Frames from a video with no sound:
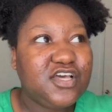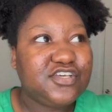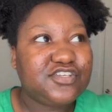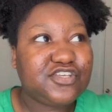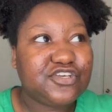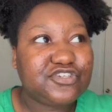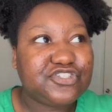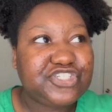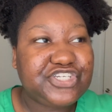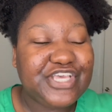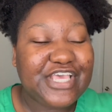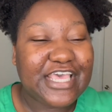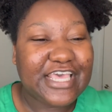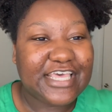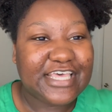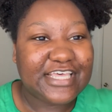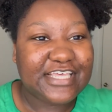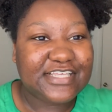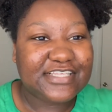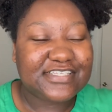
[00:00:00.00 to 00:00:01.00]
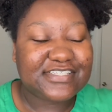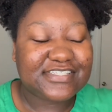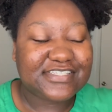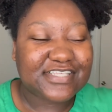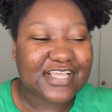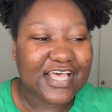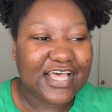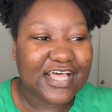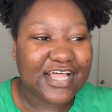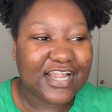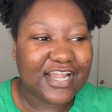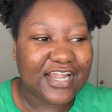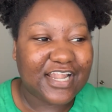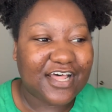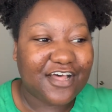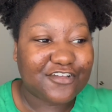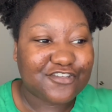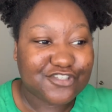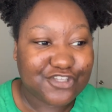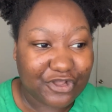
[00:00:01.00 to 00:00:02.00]
So she is
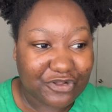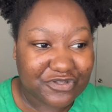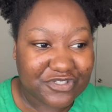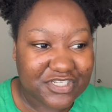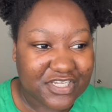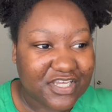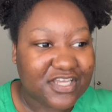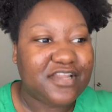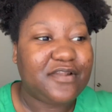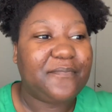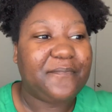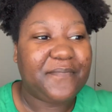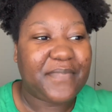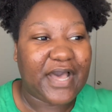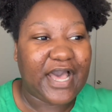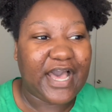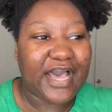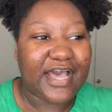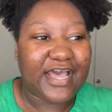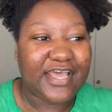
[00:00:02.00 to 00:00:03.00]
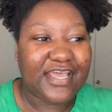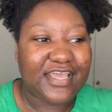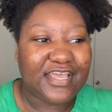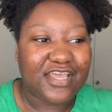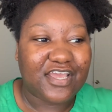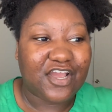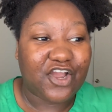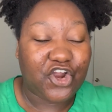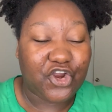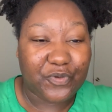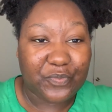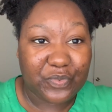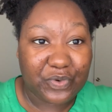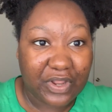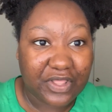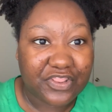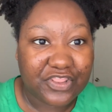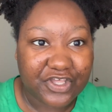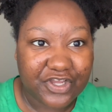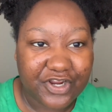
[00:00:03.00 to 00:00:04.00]
assaulted by her
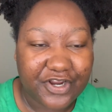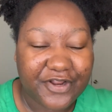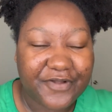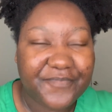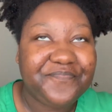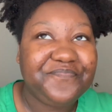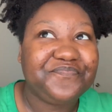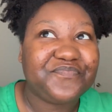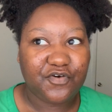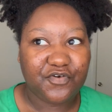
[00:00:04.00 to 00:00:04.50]
brother.